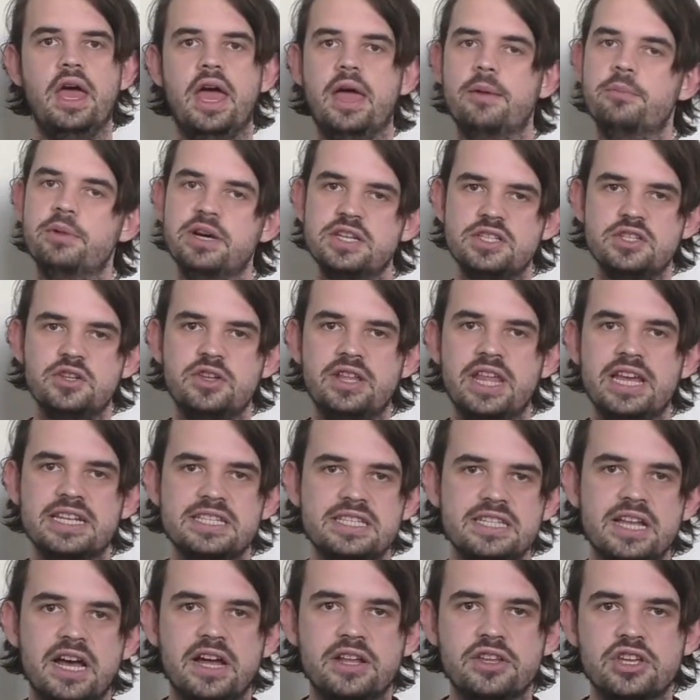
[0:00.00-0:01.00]
And once all
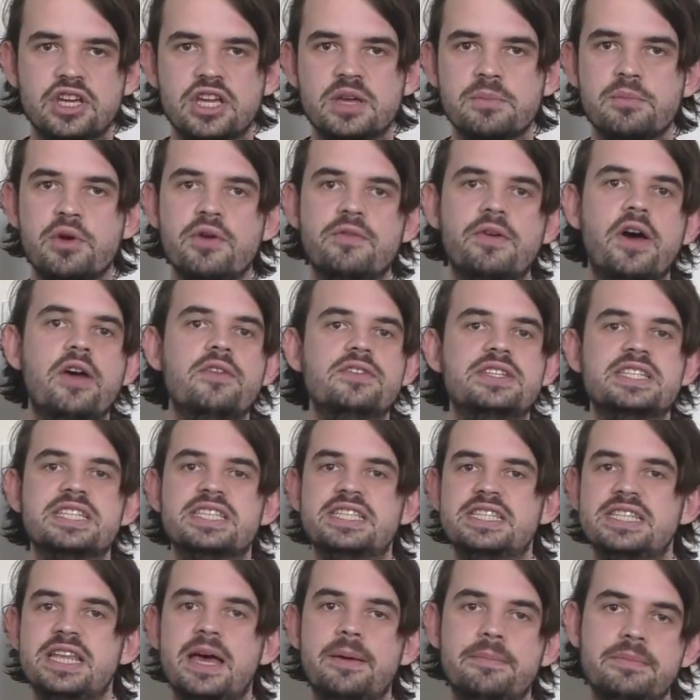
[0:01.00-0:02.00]
that's done, you can move over to
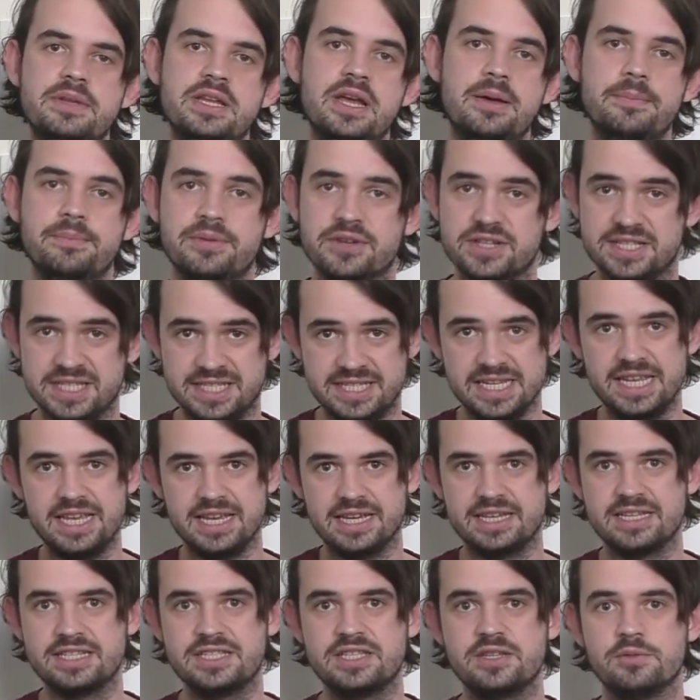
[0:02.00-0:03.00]
step number
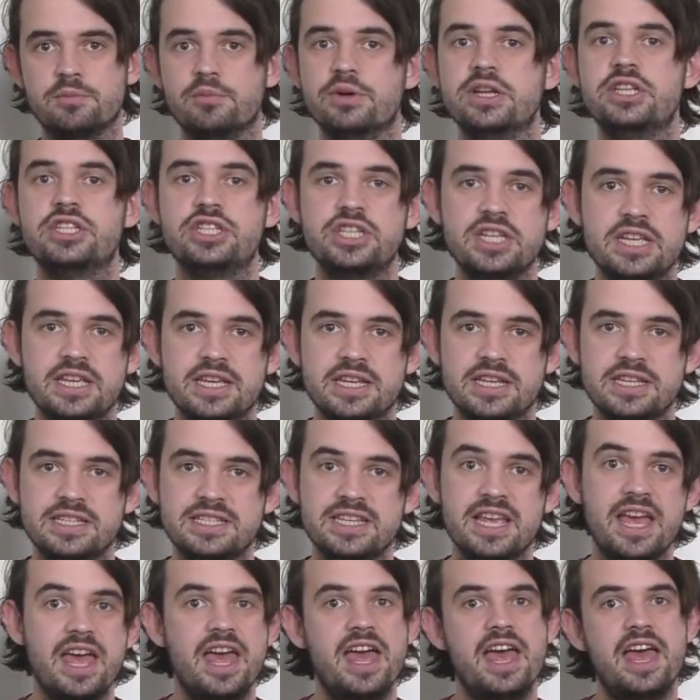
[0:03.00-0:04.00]
6, which
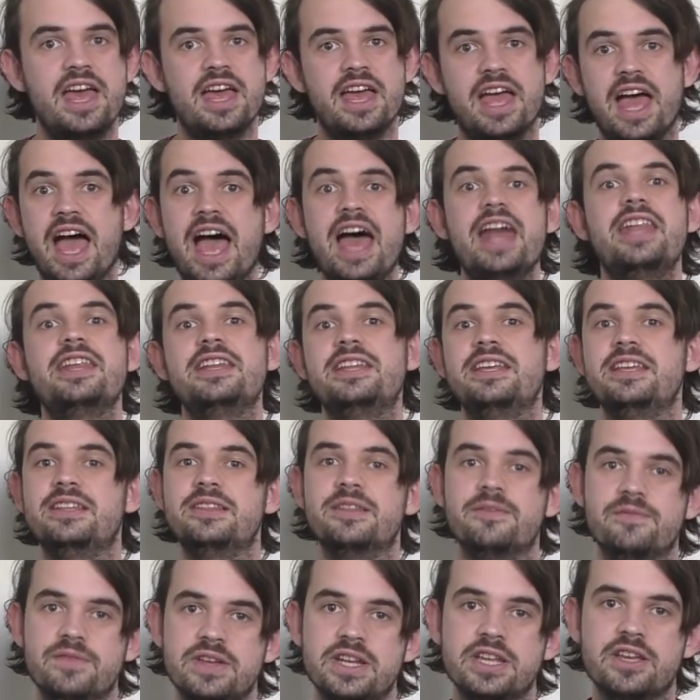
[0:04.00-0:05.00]
is editing
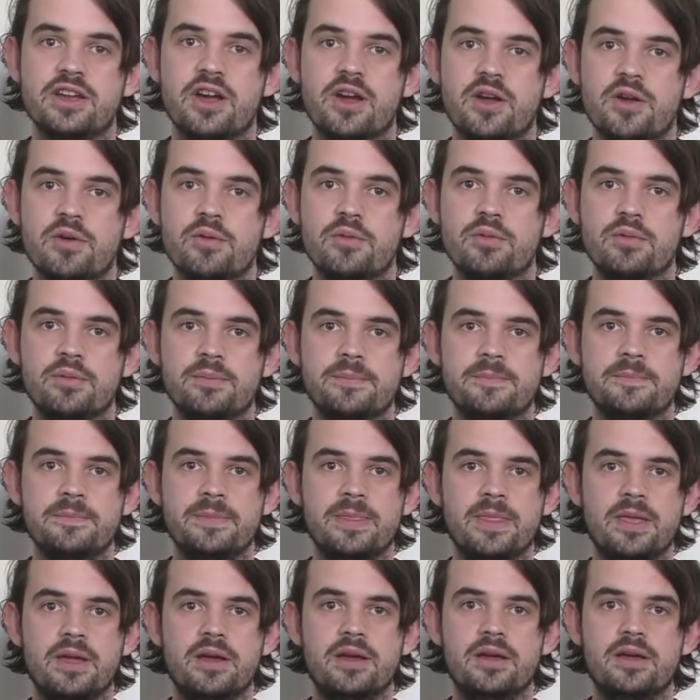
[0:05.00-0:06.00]
the video,
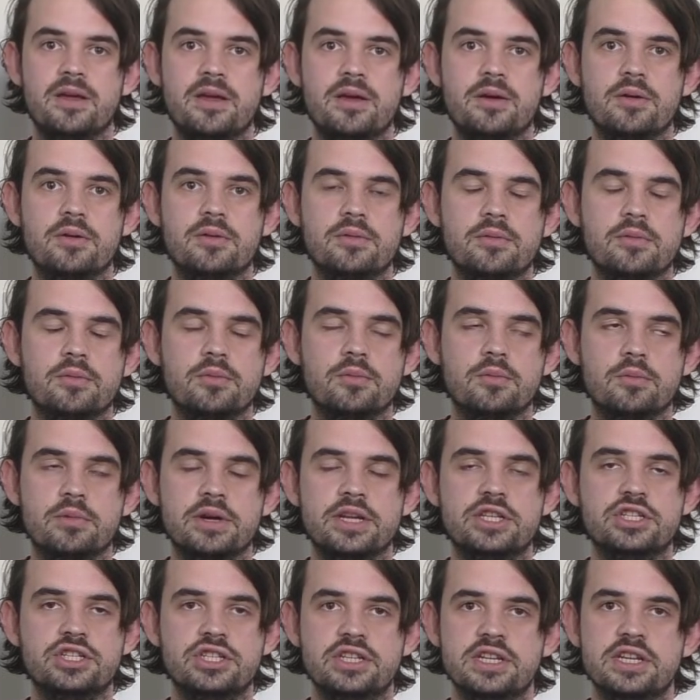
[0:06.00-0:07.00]

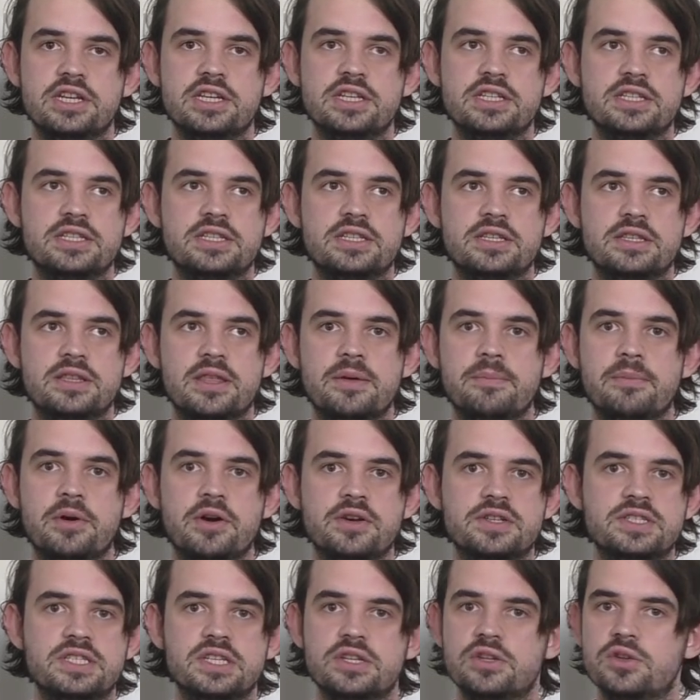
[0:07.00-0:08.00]
which is the
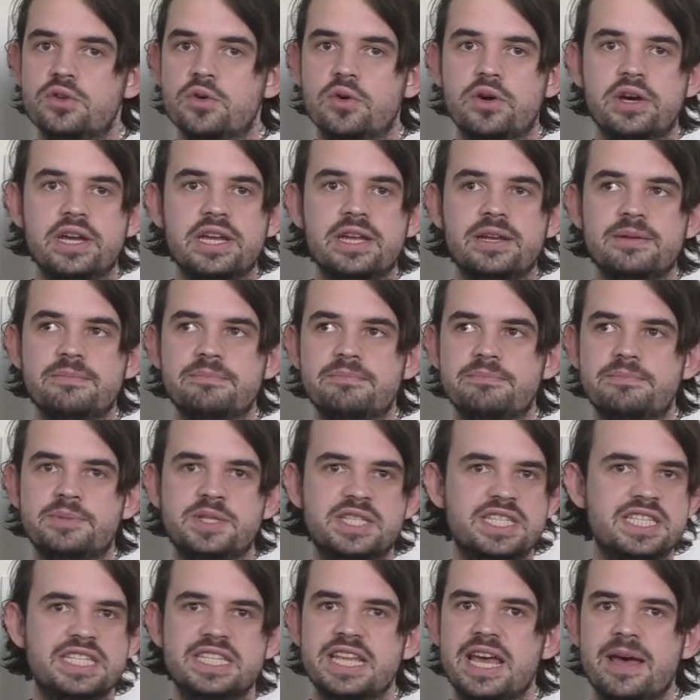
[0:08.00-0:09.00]
most annoying
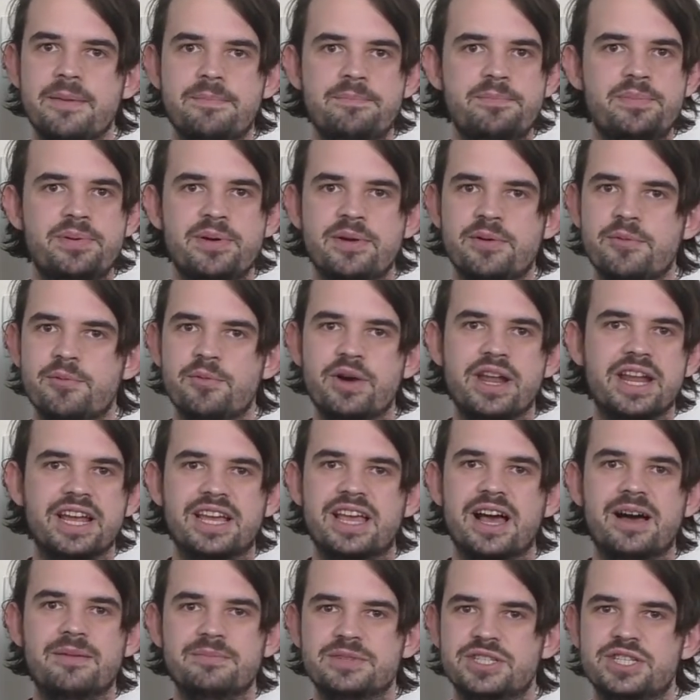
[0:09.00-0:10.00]
step when it
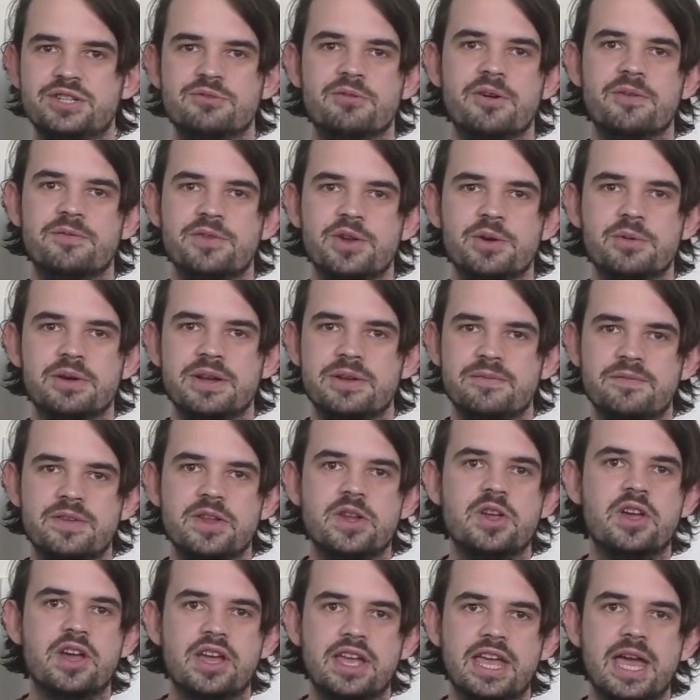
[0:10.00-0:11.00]
comes to reviewing a
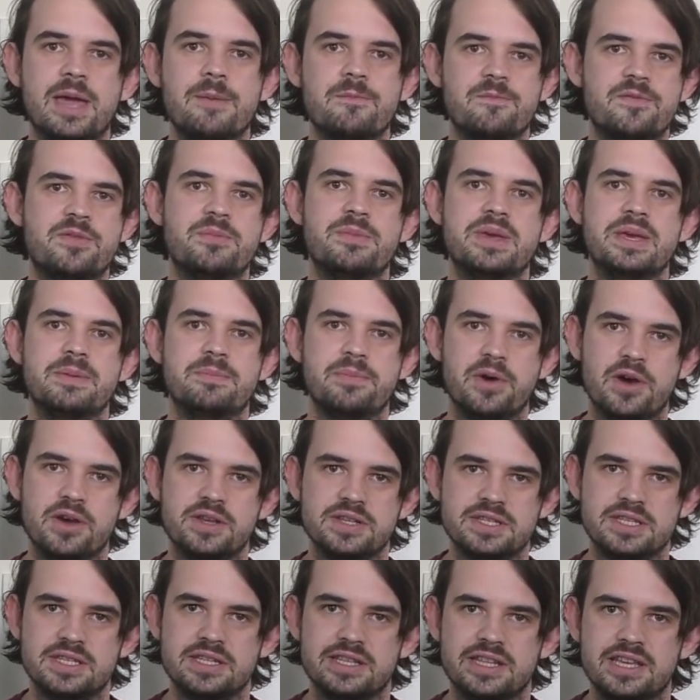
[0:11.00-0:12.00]
video game for me
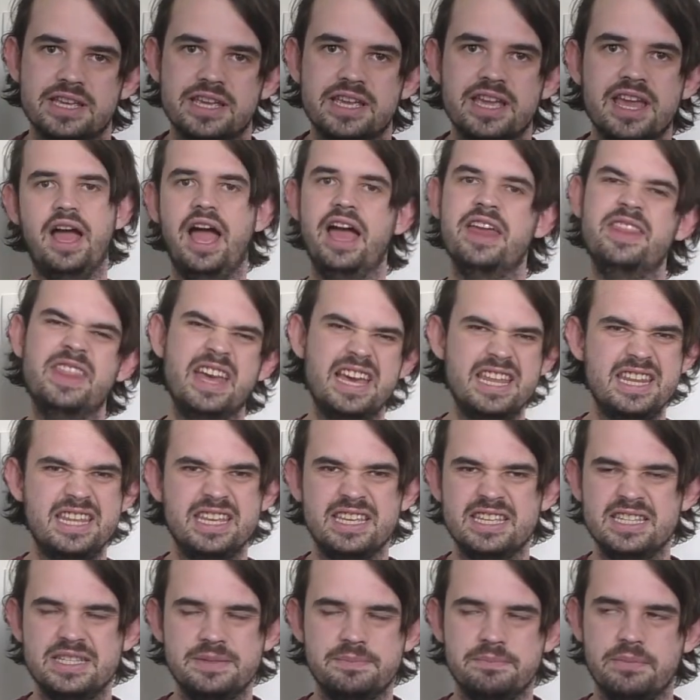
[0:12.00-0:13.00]
personally. And that
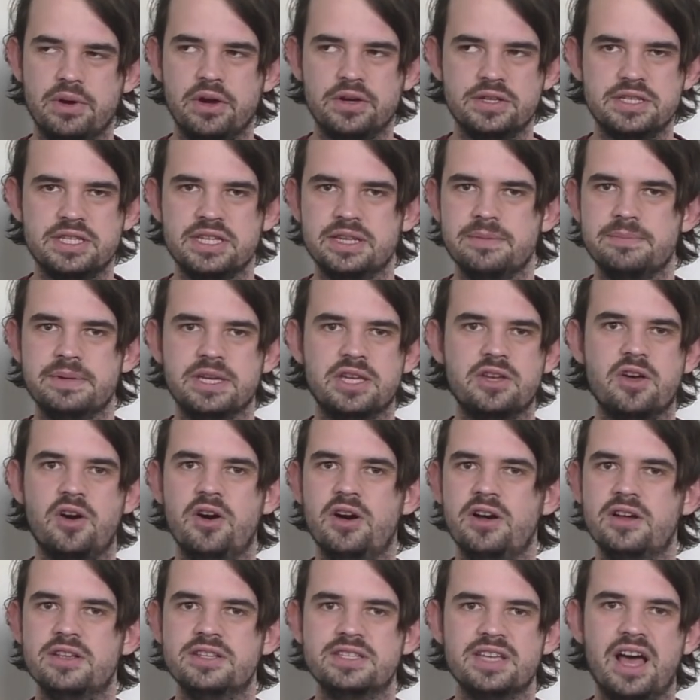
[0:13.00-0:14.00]
is mostly
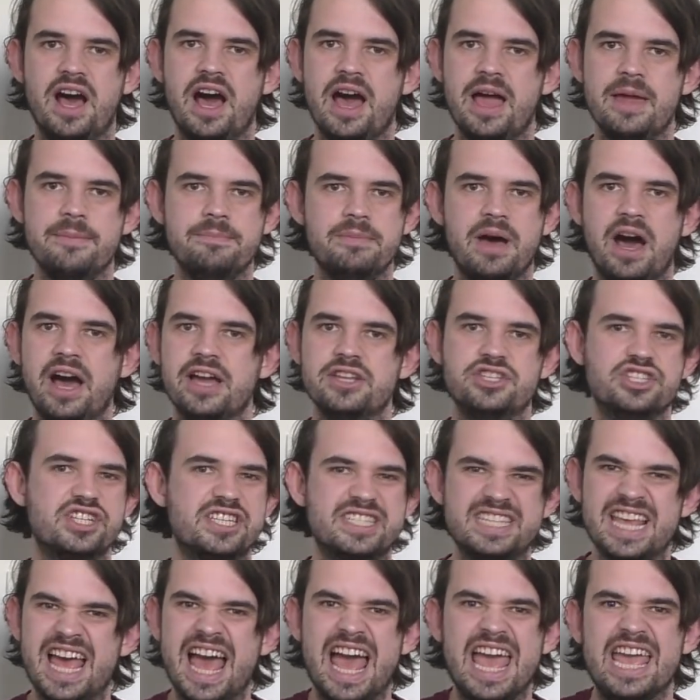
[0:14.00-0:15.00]
because I
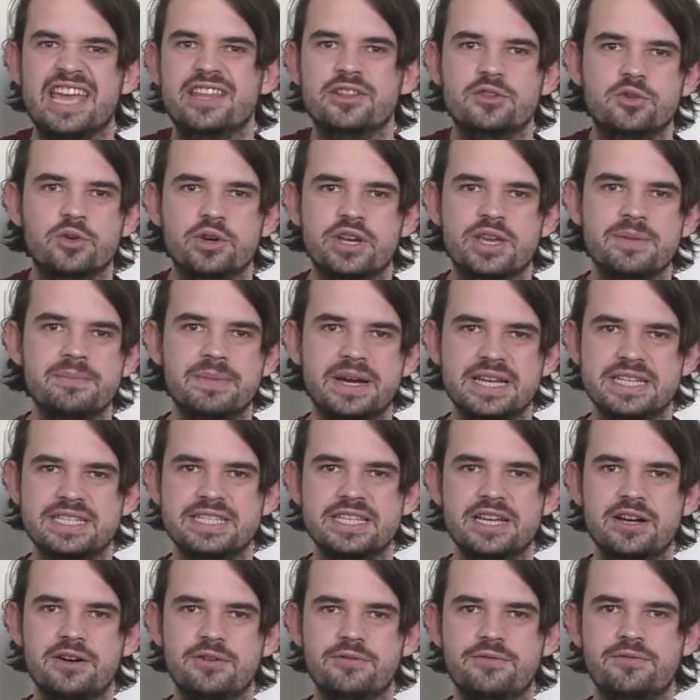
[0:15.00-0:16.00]
just hate looking
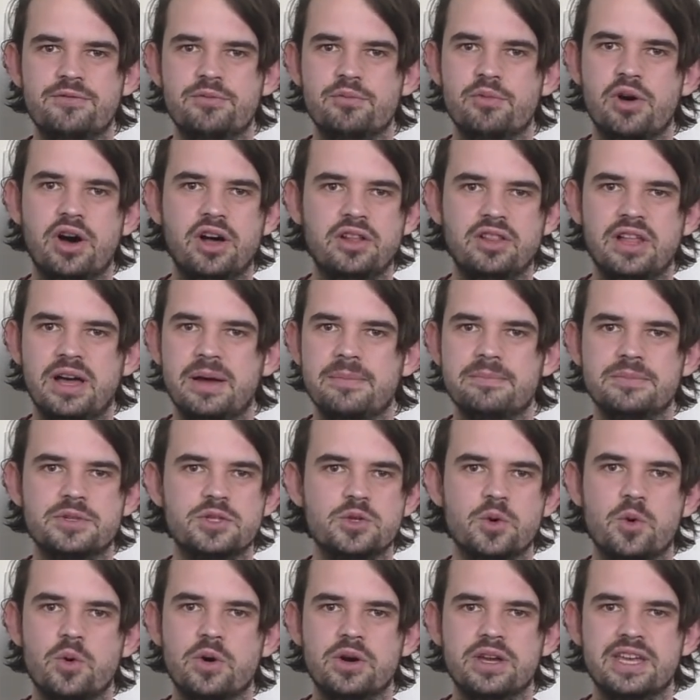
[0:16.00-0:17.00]
myself while I'm
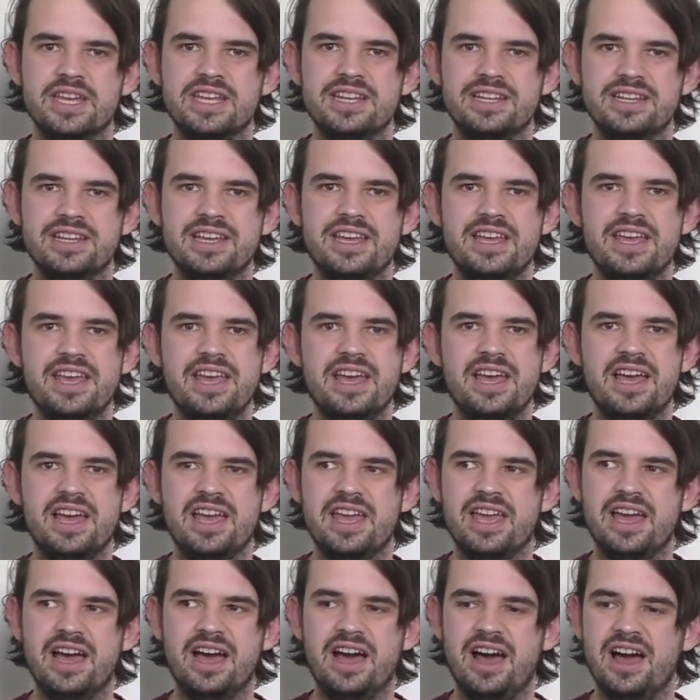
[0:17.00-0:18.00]
talking.
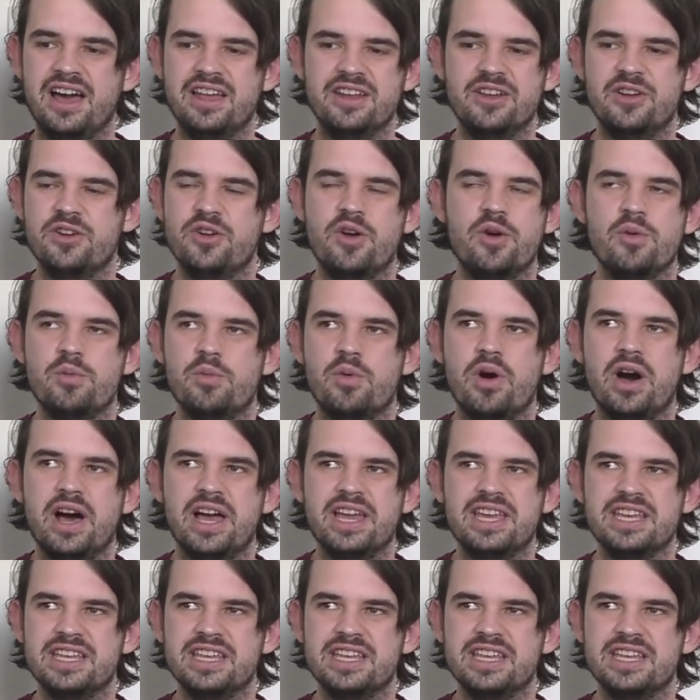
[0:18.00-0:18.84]
I don't know why,